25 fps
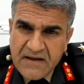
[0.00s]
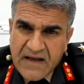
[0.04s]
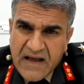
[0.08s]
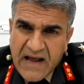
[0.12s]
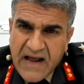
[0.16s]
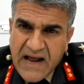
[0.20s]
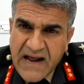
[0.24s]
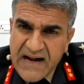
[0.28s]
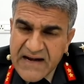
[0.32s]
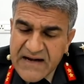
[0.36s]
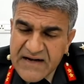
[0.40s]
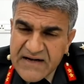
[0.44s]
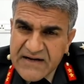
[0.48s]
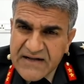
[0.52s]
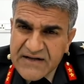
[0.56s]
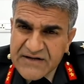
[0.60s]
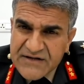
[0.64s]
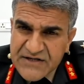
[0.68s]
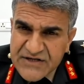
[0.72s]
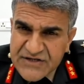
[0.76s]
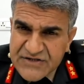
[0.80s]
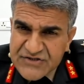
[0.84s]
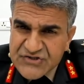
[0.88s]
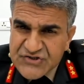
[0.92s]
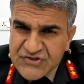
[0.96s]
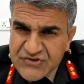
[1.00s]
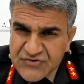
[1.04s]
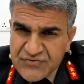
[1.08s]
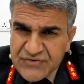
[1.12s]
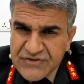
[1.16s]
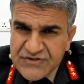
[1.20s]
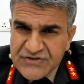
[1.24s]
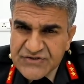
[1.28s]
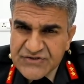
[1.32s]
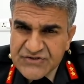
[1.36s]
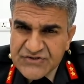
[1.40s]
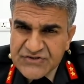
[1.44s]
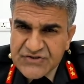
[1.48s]
And dear
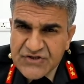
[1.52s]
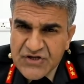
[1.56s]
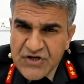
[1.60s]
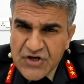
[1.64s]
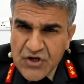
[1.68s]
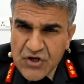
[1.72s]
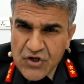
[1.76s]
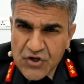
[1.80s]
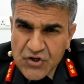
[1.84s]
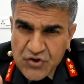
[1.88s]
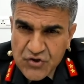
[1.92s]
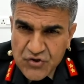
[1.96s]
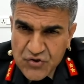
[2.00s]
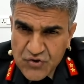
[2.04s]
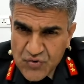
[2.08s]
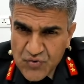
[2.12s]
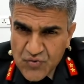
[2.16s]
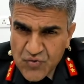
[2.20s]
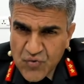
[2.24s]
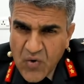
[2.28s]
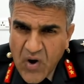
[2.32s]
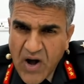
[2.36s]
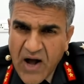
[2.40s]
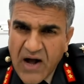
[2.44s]
students, you